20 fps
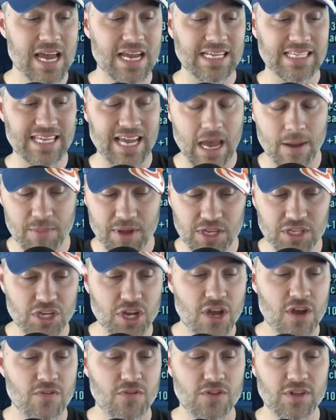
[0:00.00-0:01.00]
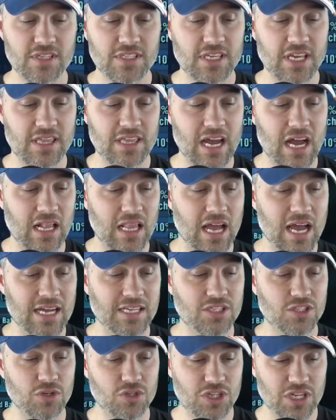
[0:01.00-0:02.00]
damage for the Sith allies,
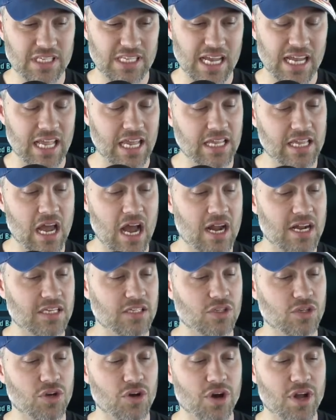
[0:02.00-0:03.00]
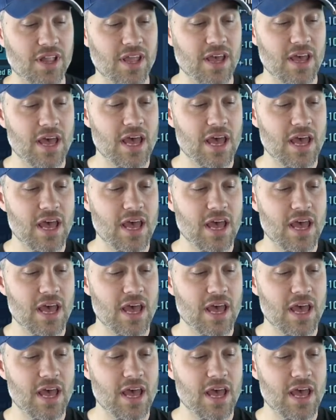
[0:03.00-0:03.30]
so she's hitting not as good.